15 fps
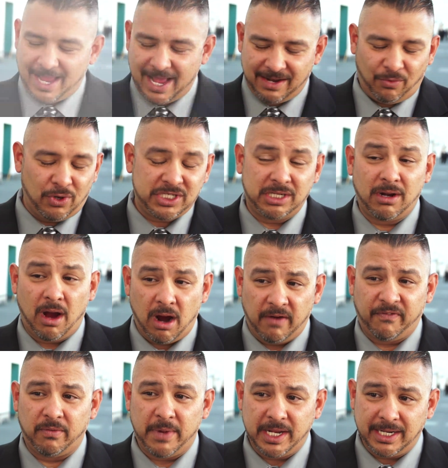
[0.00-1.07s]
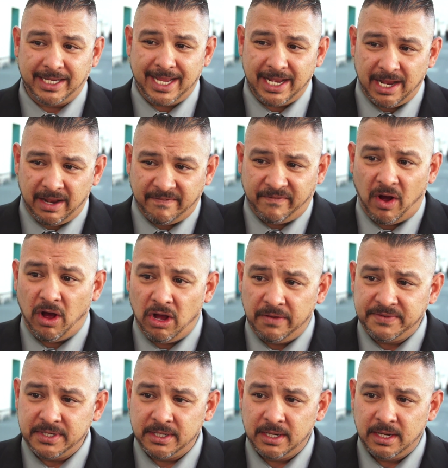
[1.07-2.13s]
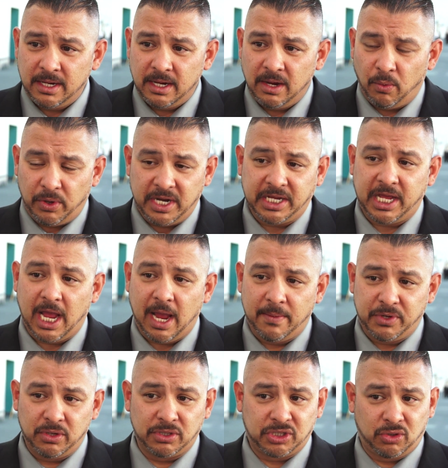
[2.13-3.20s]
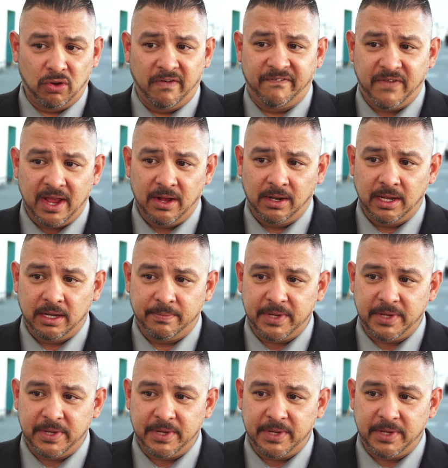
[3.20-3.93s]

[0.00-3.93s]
It wasn't hard for me to get involved when it came to a school failing